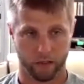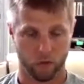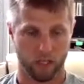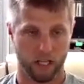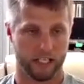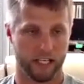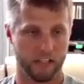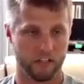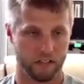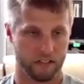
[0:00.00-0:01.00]
When lion
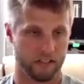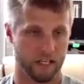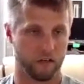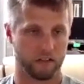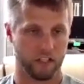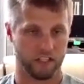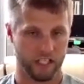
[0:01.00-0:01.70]
catches the gazelle and starts